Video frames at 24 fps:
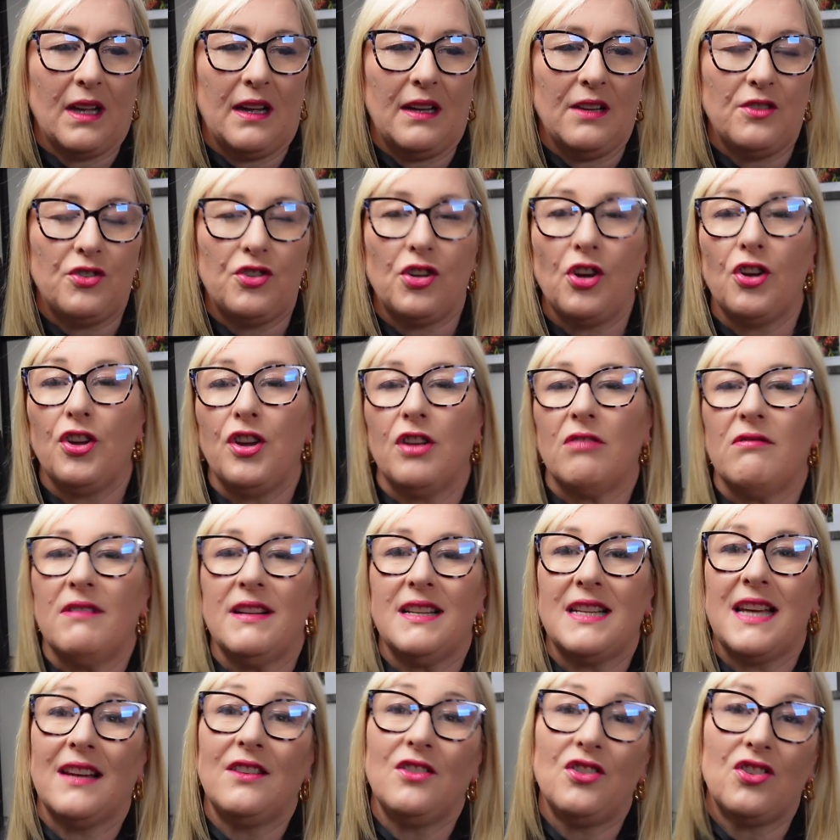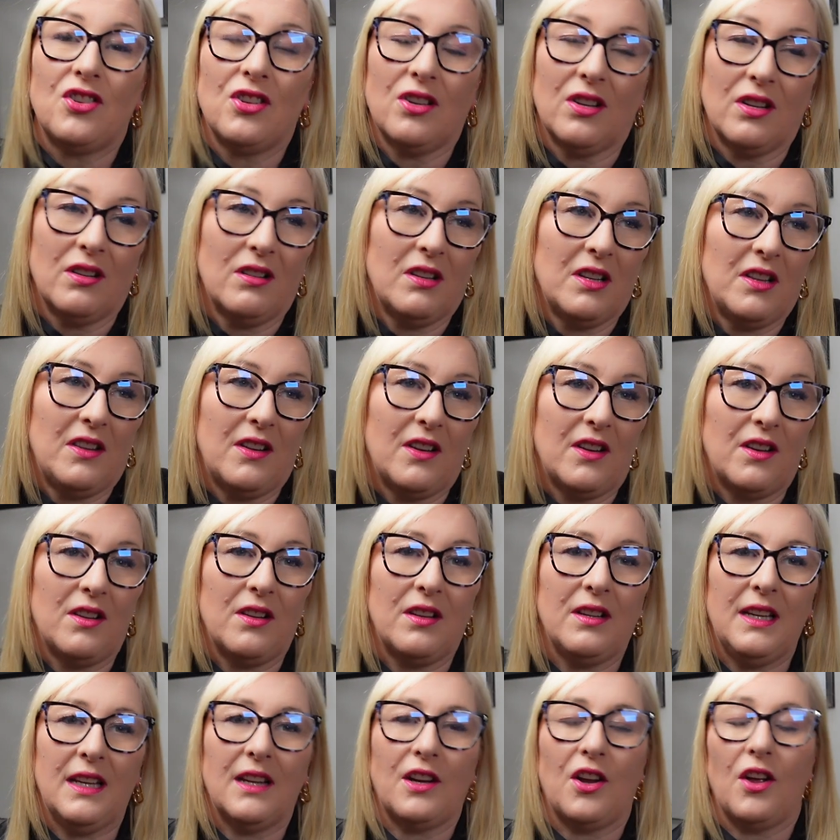show your intention that,
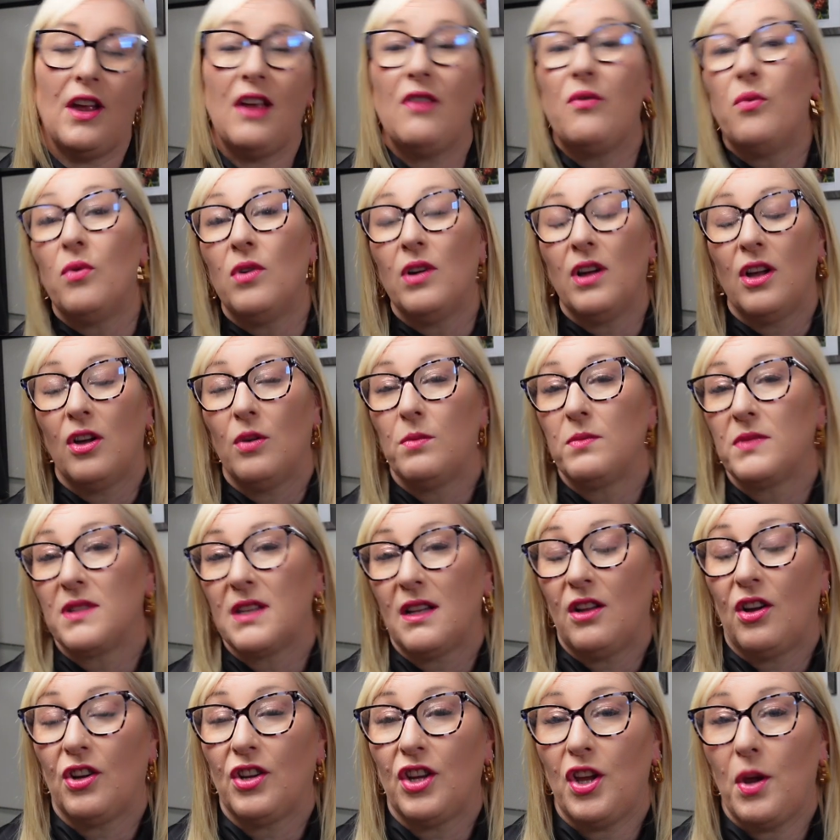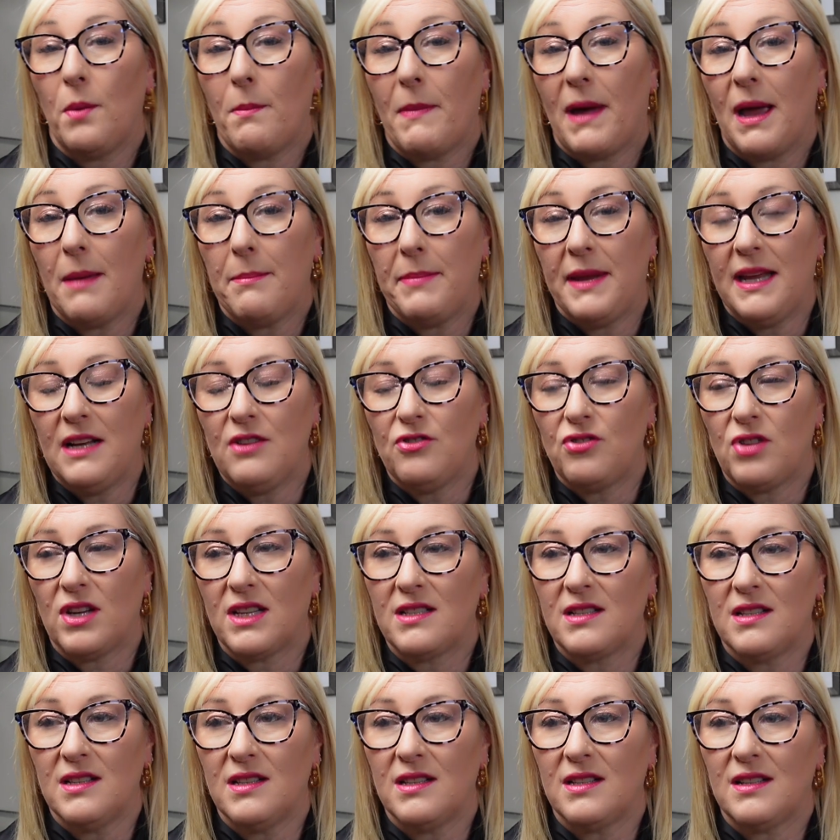you know, if one comes along you might be
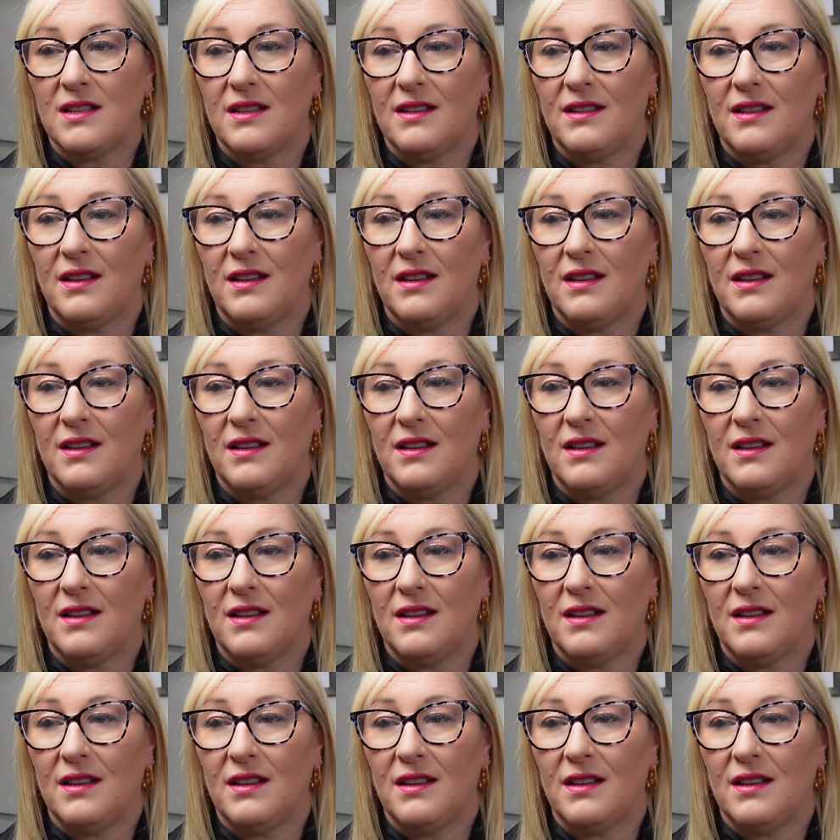interested.